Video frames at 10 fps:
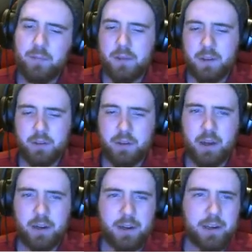Let's see,
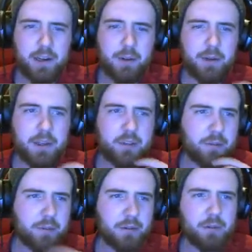I want to eat
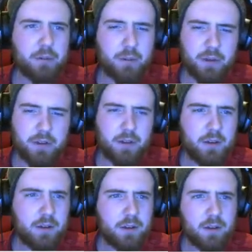something real quick.
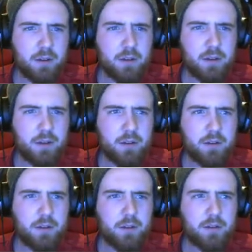
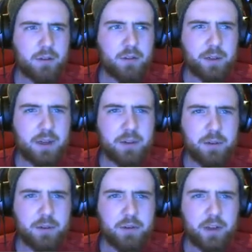It's too bad that we
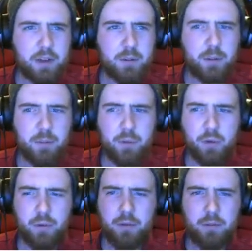don't see any
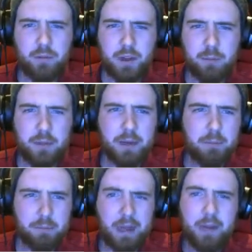more, like,
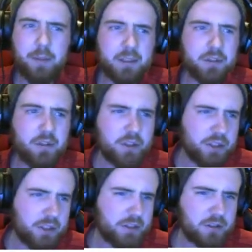man-made
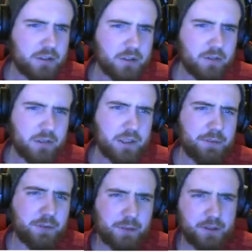structures. Except
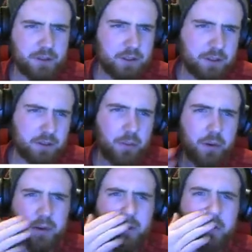for the ones that are under the
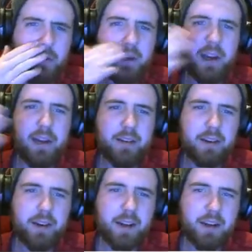water. Because I really hate
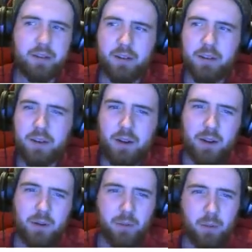not having
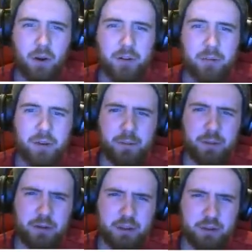water-breathing
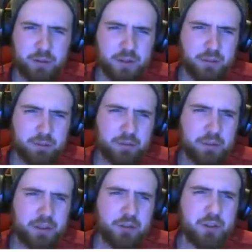potions, which I'm
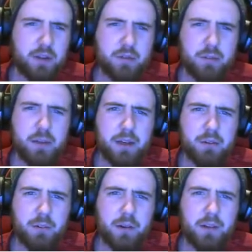pretty sure you have to make
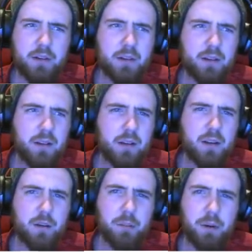with
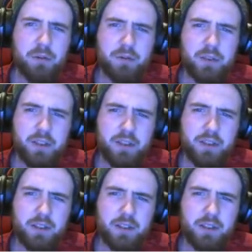bufferfish.